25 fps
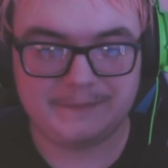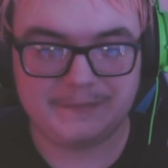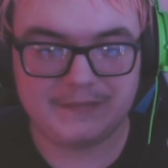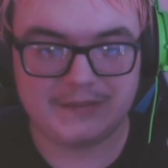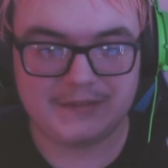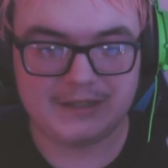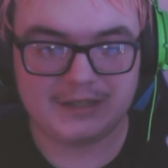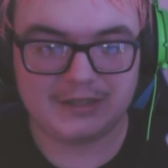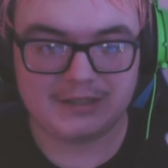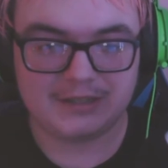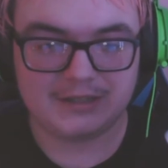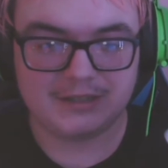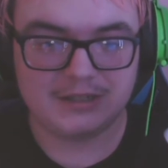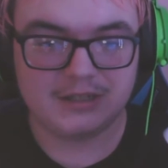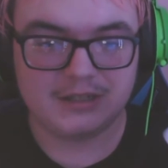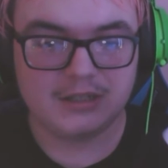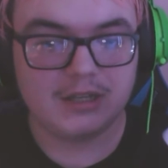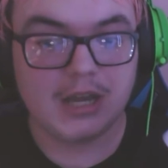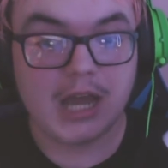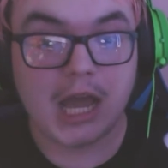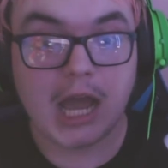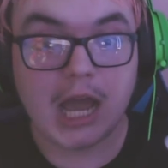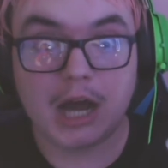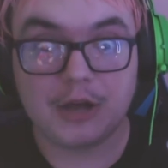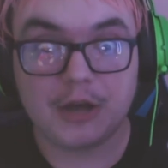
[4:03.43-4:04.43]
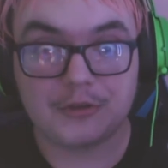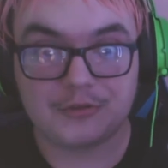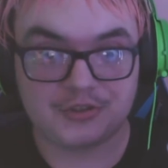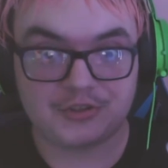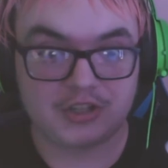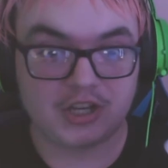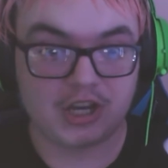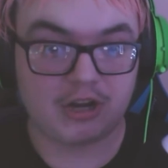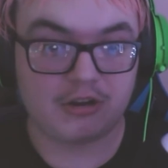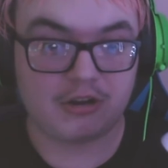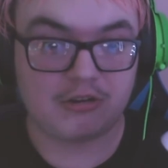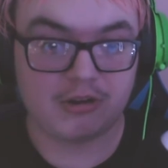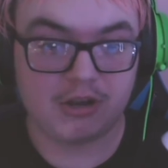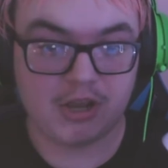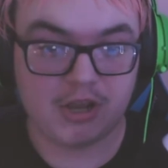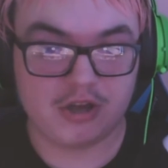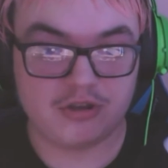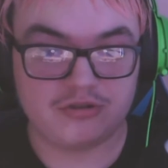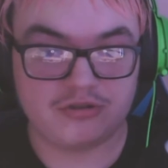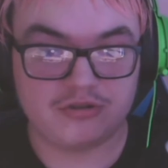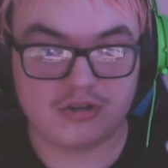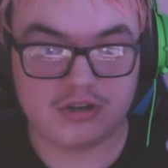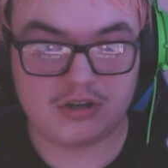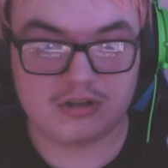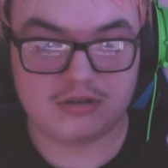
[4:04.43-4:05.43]
Yeah. Okay. How scary
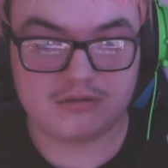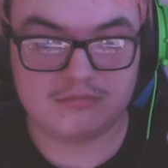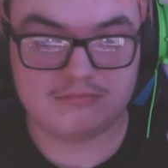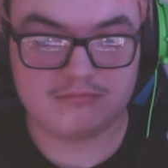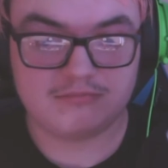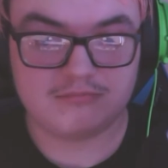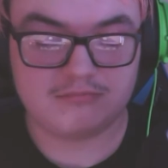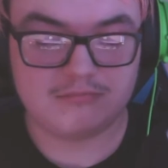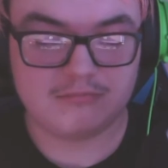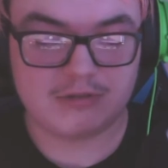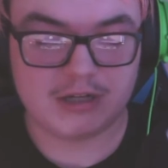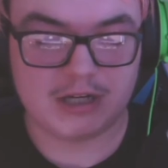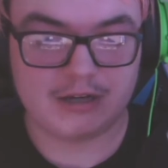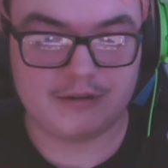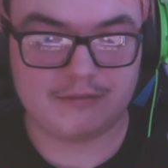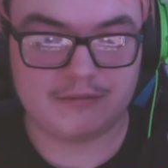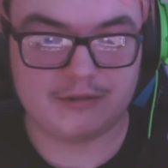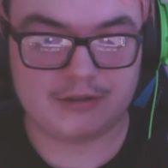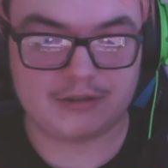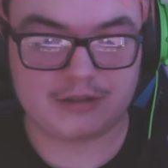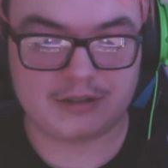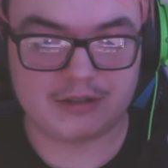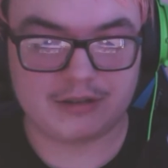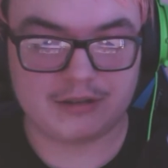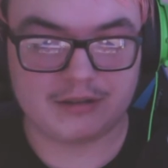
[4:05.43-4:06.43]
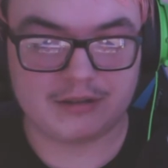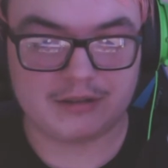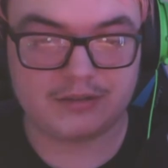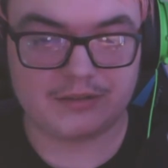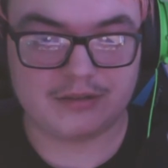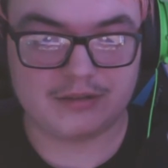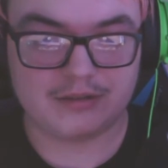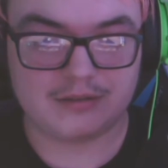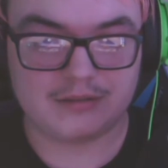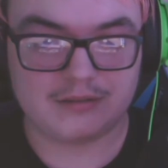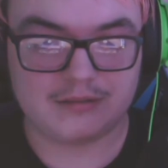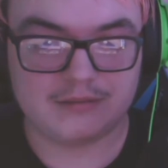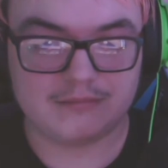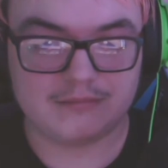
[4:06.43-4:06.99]
is it? Wow, okay. That's...